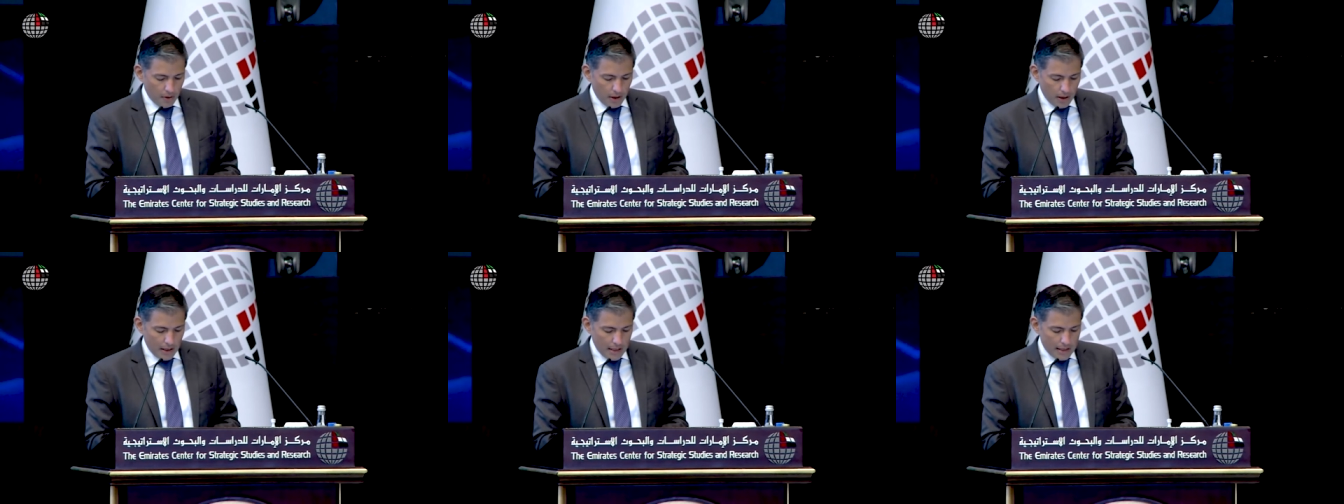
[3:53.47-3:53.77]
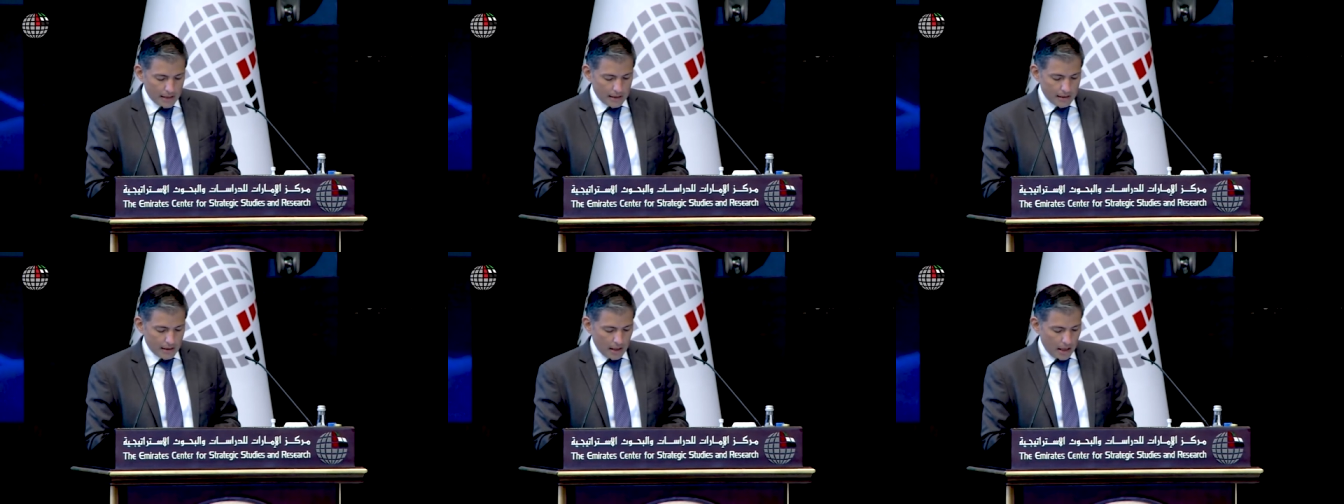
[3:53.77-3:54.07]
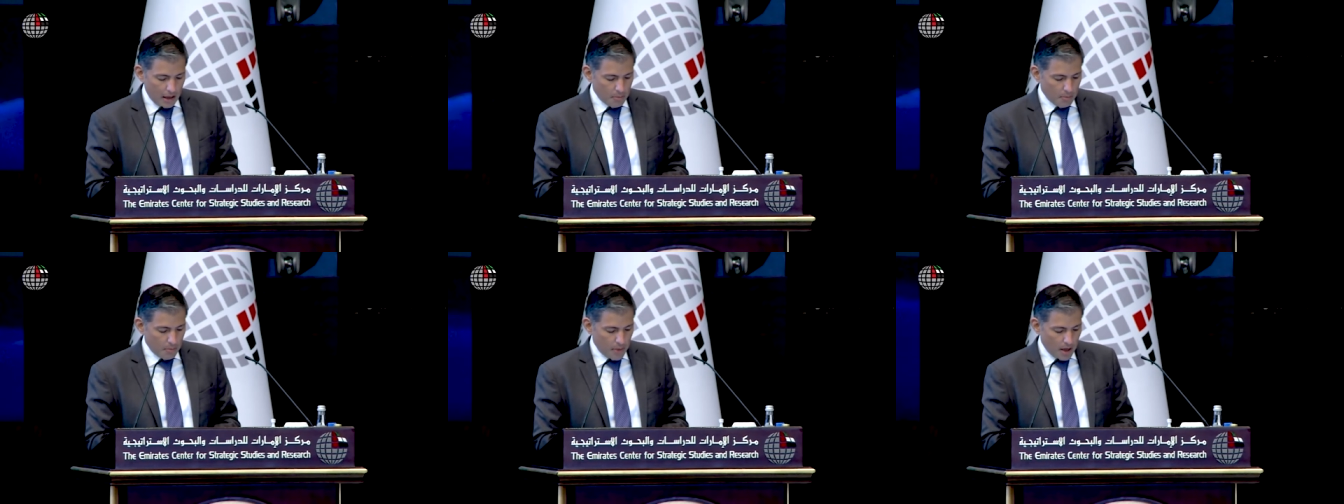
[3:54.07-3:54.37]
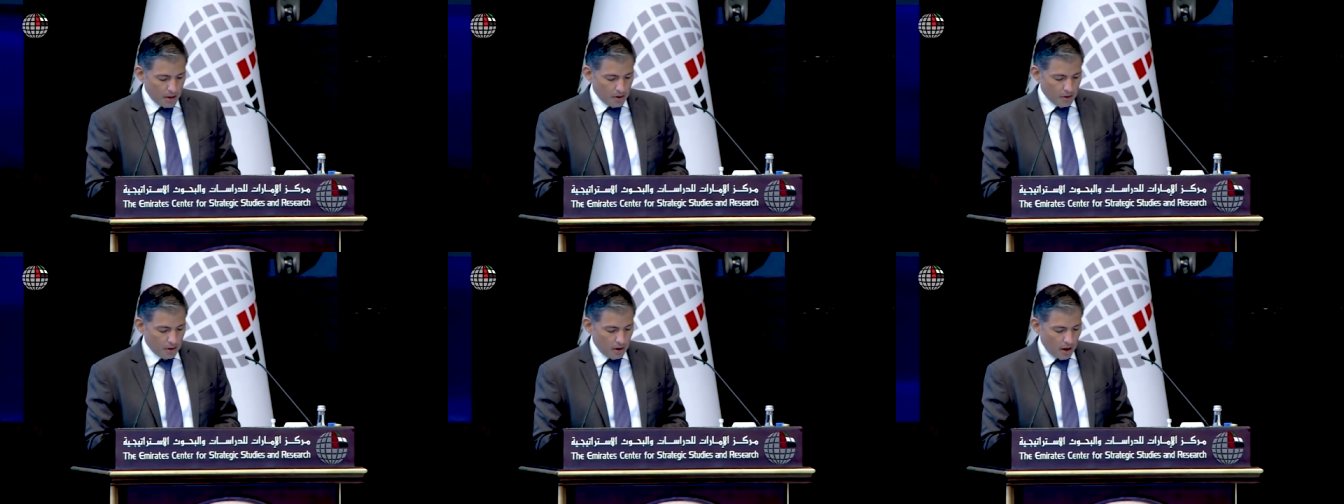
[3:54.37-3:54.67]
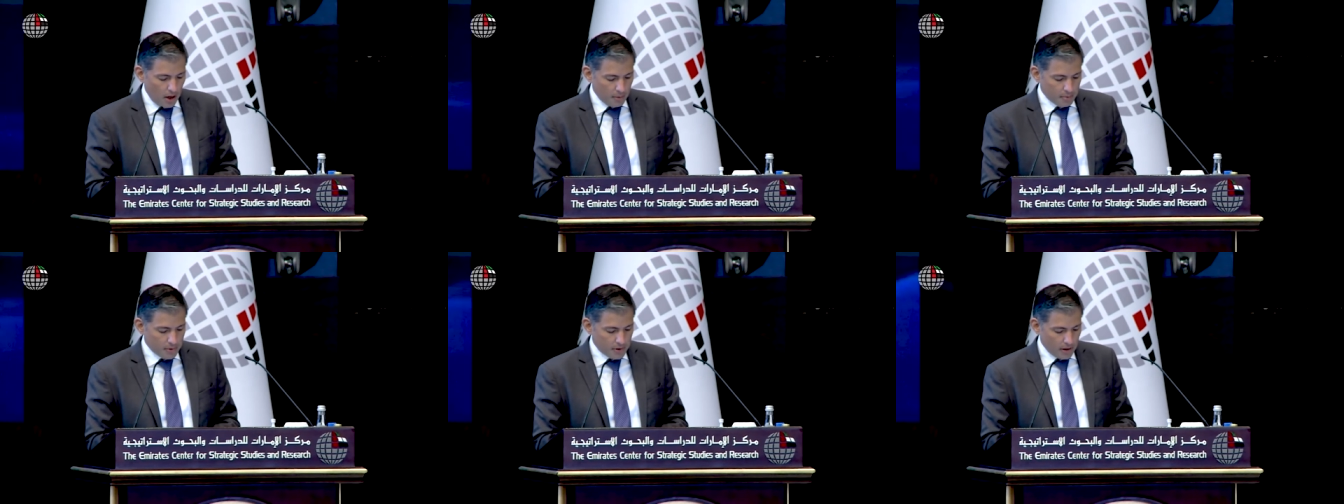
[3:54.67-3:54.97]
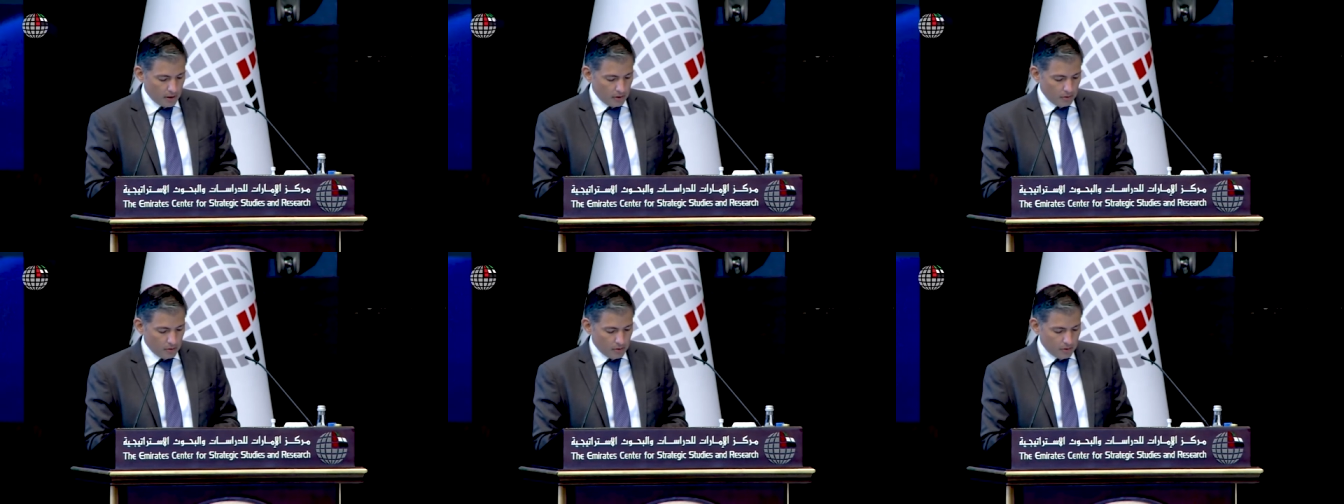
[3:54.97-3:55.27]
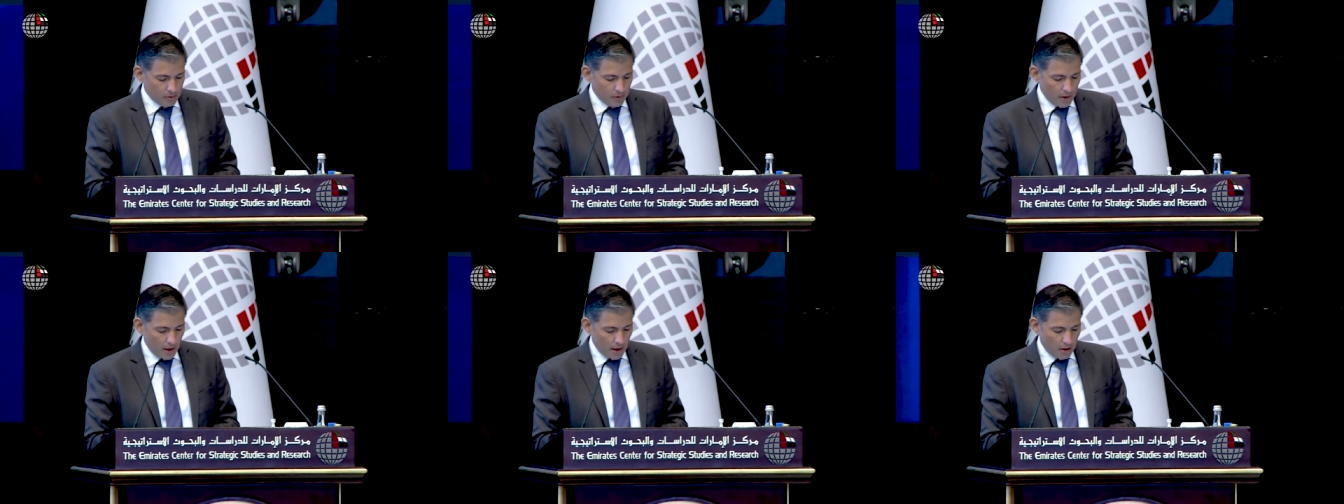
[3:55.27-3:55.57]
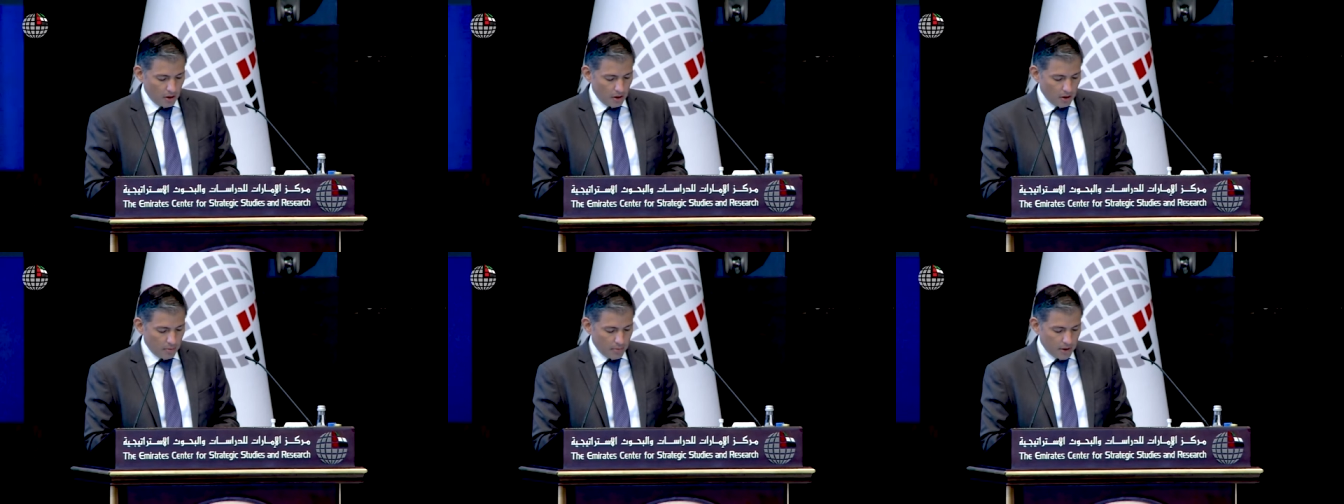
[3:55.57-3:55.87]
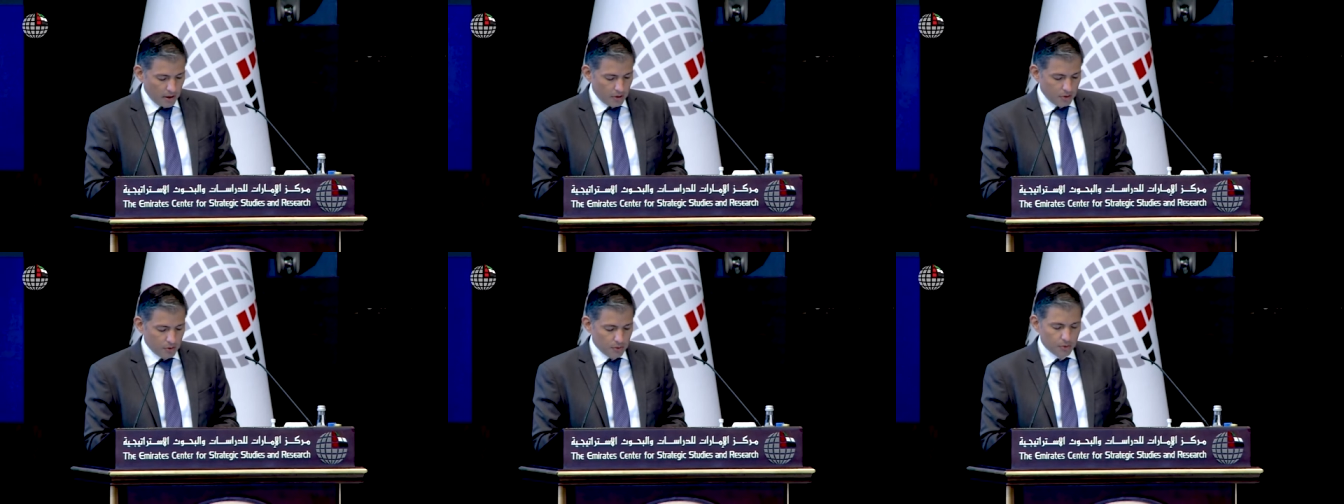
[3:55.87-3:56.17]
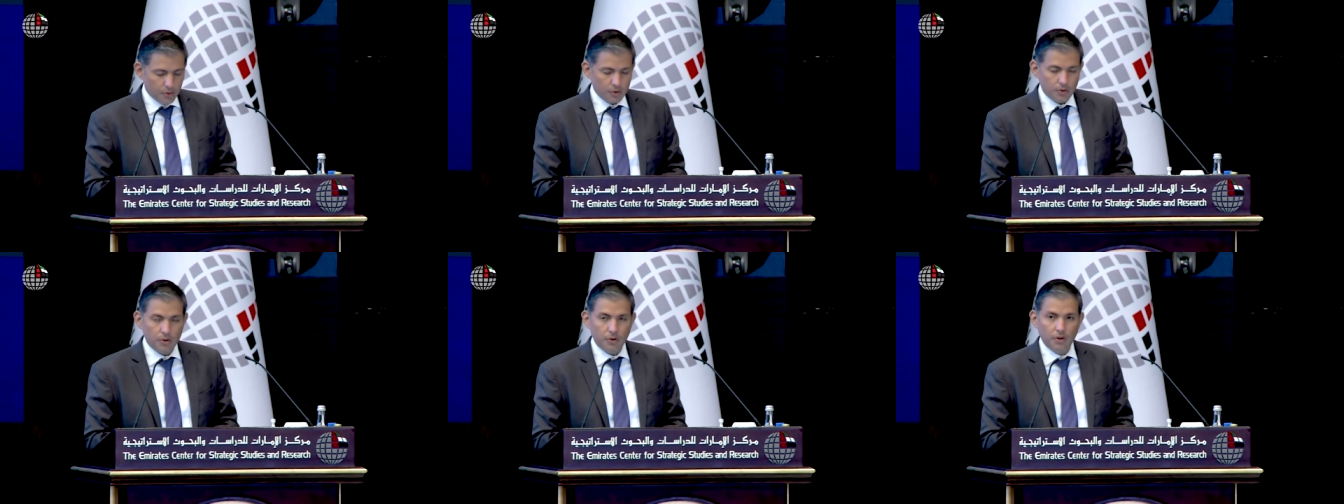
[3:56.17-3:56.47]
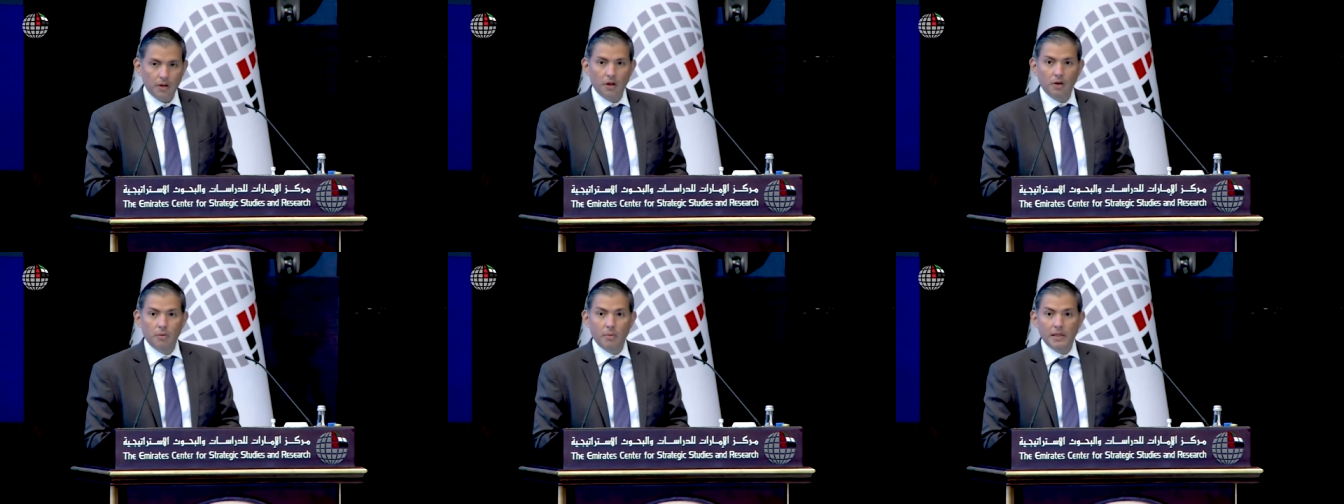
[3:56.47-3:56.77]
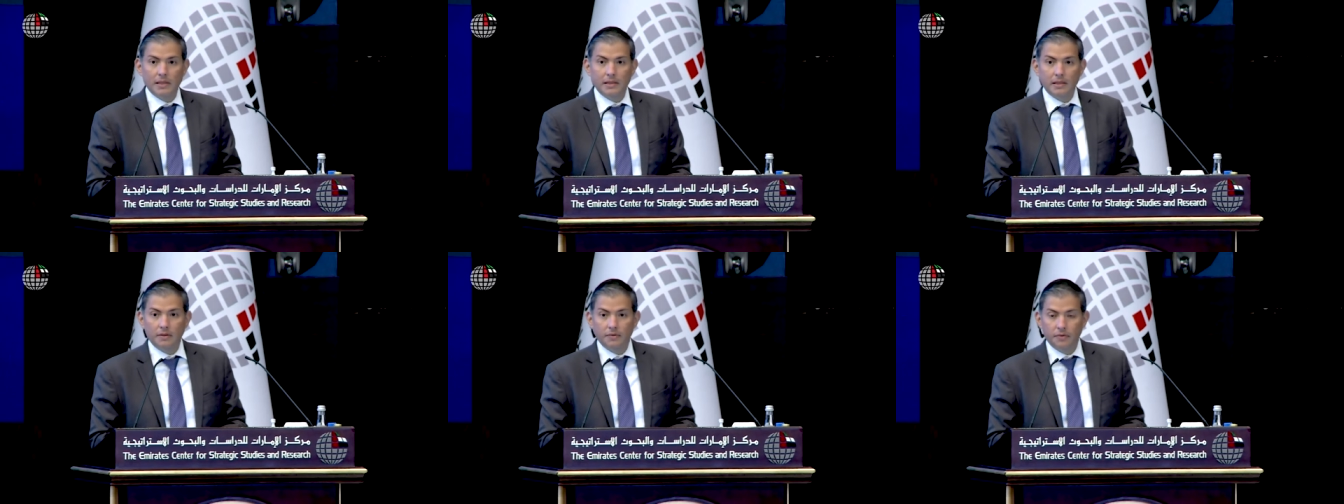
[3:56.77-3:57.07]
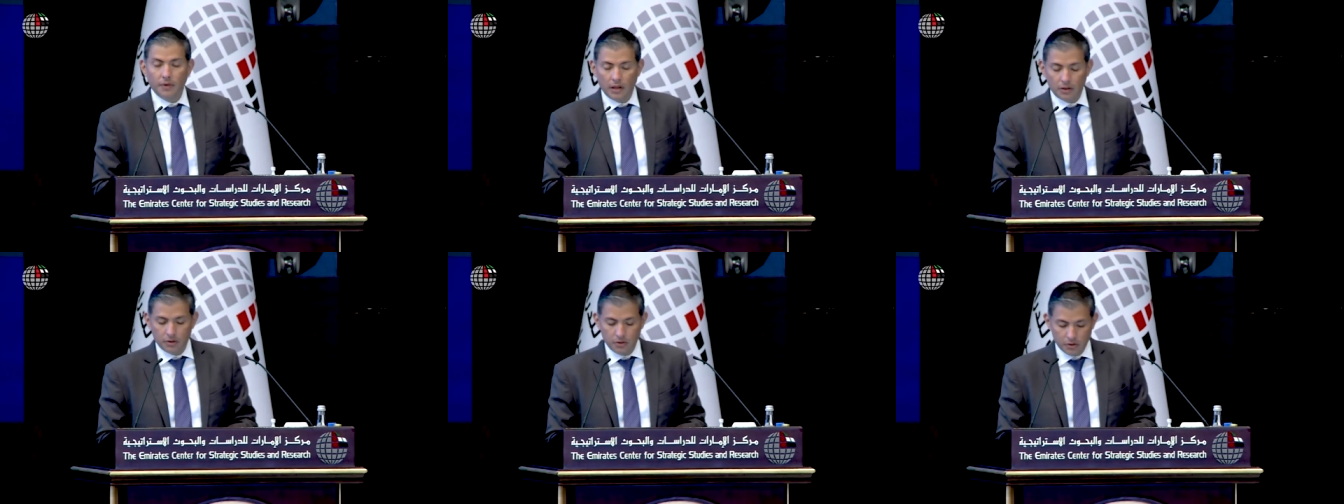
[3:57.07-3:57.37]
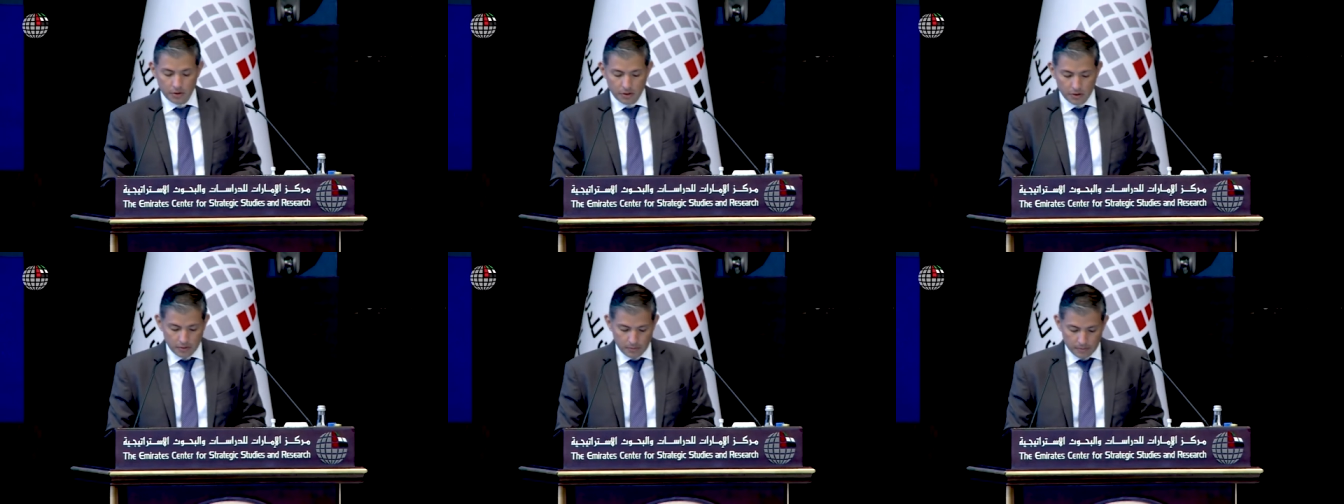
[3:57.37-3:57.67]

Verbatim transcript: is a major obstacle to the economic due to the domestic factors.